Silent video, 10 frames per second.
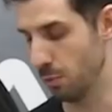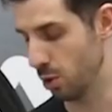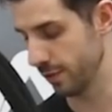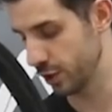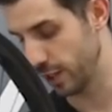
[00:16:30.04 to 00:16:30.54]

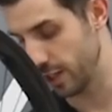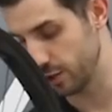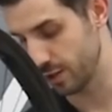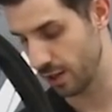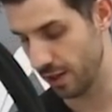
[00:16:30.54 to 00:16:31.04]
more of a
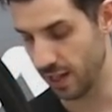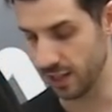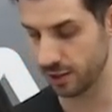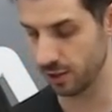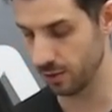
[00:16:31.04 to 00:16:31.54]
change than
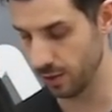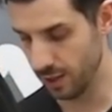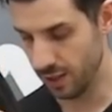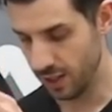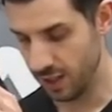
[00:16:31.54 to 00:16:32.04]
that. So
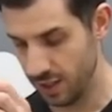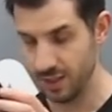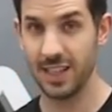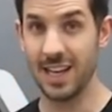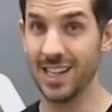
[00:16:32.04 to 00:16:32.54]

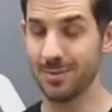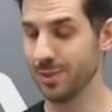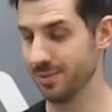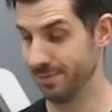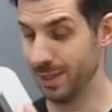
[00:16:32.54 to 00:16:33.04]
yeah,
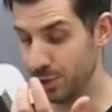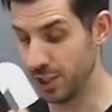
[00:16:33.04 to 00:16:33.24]
I'm